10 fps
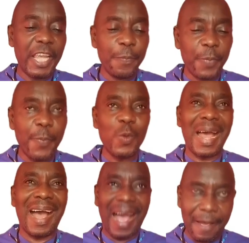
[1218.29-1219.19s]
in people
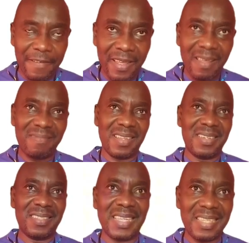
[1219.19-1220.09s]
that have the
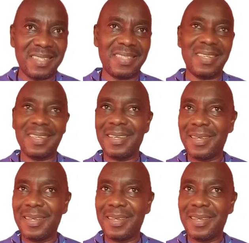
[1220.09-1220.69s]
disease